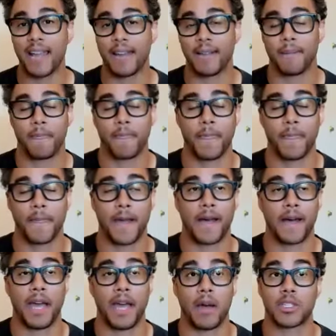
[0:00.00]
that.
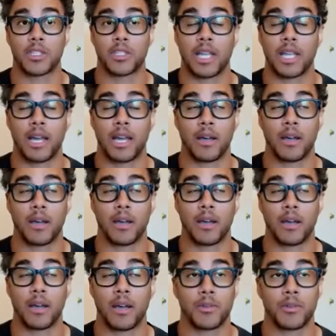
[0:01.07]
That was an
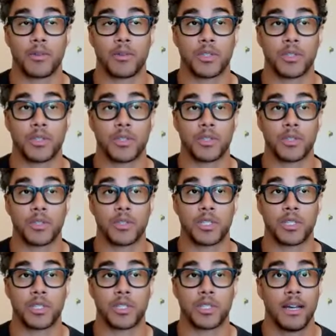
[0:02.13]
awesome journey.
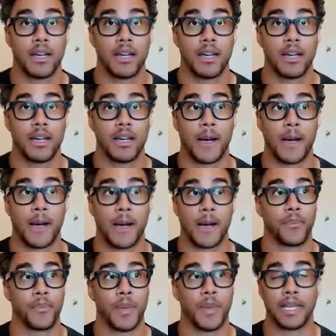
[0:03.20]
And
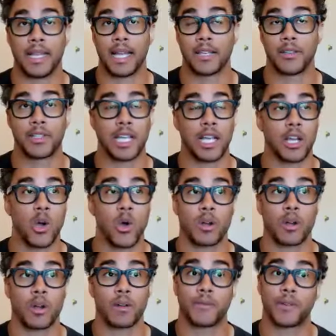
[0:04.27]
like you said,
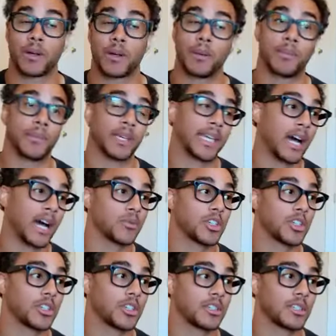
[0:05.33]
going from the
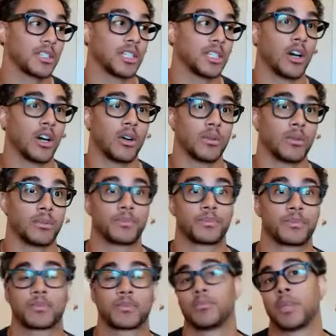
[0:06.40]
couch,
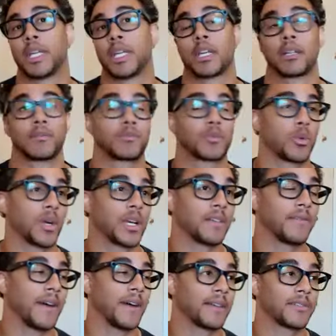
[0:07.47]
being
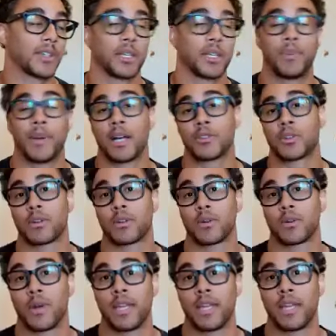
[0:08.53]
25, 30 pounds
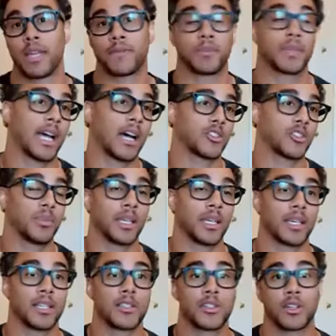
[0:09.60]
overweight, from the couch
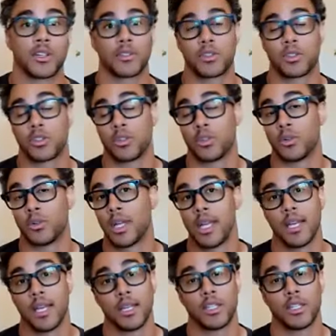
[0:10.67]
being injured to